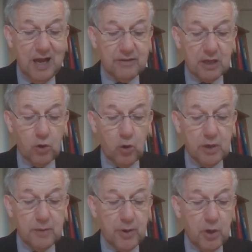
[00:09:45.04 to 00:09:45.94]
and the
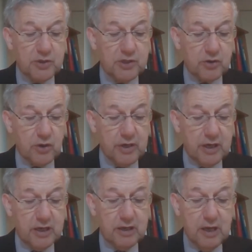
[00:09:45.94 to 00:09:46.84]
law imposes on
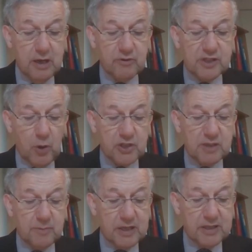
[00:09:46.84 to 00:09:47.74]
her
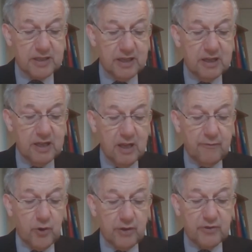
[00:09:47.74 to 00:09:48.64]
responsibility
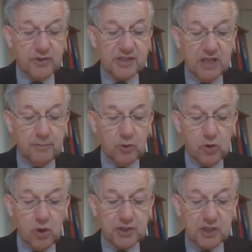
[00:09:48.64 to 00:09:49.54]
for the
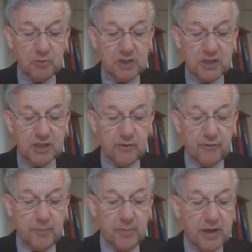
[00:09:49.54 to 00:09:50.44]
foreseeable consequences
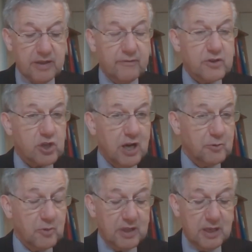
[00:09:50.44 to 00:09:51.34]
of the birth of a
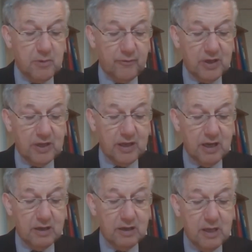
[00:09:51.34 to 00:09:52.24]
child with
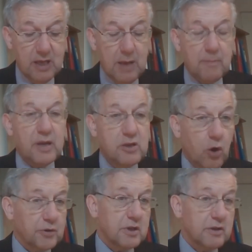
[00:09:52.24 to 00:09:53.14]
haemophilia, but
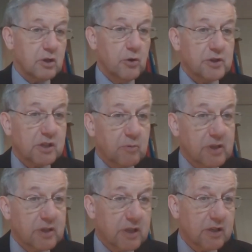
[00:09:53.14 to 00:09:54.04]
not
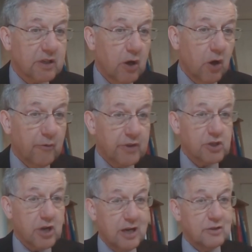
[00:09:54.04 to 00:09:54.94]
consequences of
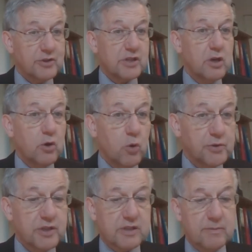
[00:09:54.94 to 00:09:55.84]
the child's
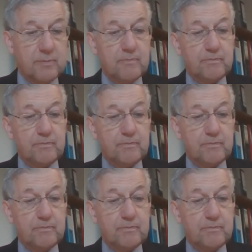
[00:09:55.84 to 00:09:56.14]
autism.